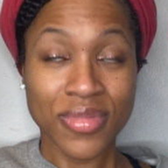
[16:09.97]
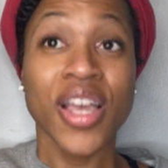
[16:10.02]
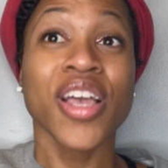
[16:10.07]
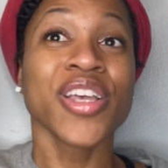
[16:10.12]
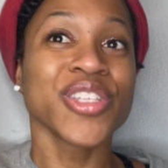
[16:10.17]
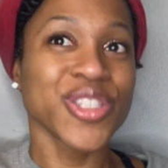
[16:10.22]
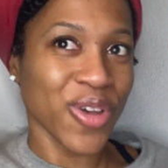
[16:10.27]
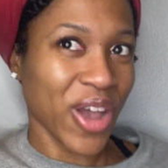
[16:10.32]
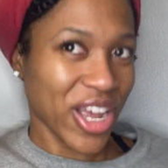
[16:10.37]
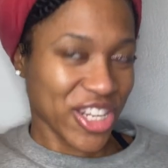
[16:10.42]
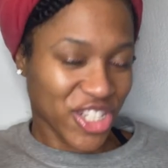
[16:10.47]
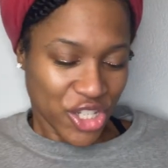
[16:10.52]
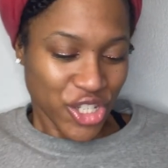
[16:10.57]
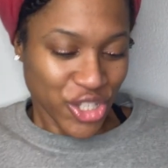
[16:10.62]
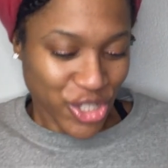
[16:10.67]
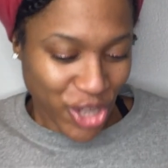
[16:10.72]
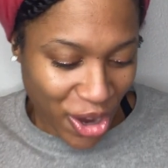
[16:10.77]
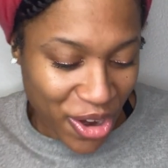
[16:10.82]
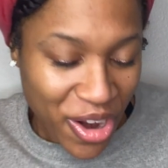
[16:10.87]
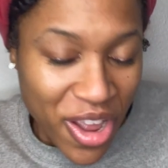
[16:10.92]
So I should
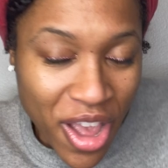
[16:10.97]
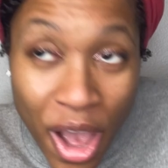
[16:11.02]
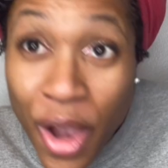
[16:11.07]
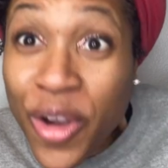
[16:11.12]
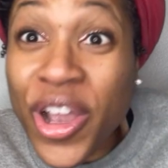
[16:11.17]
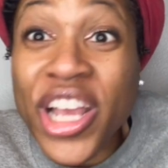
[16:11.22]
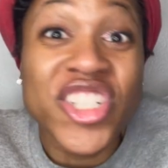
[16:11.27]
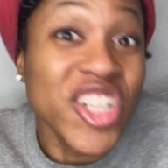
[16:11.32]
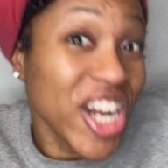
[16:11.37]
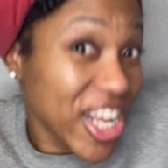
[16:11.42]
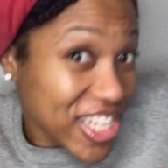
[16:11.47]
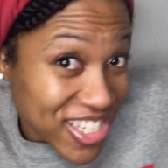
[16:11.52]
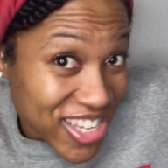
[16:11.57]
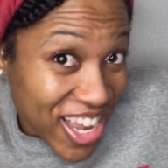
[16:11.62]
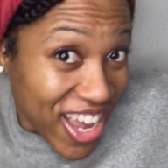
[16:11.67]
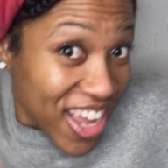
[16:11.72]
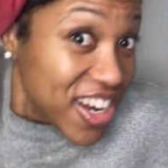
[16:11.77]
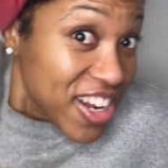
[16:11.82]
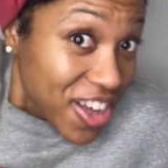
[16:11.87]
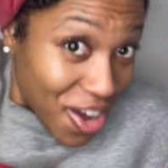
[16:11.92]
start. Okay, should I
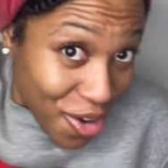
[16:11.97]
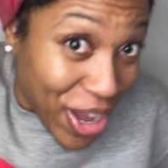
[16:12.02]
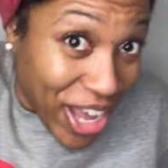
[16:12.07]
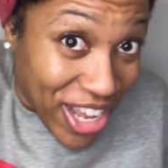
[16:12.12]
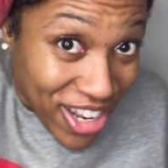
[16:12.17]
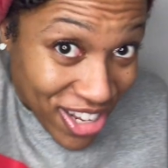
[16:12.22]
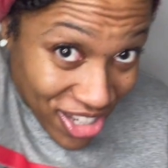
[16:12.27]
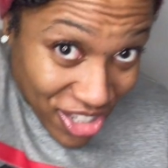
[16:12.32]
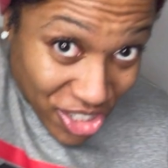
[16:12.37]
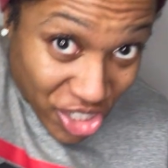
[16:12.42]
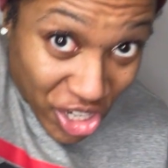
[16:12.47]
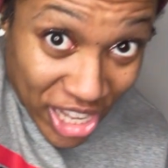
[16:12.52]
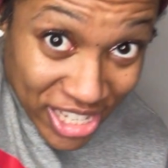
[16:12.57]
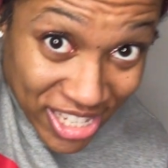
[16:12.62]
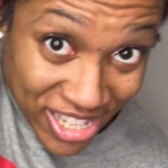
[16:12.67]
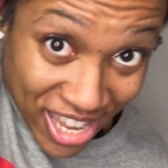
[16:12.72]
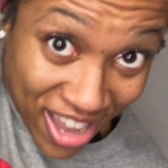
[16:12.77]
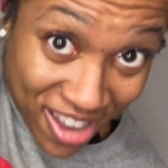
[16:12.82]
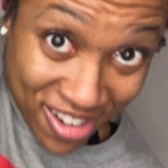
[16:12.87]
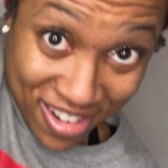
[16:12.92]
stand? Okay, should I
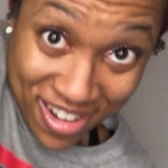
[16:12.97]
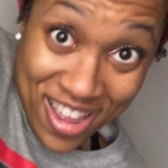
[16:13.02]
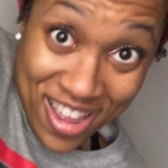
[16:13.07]
stand?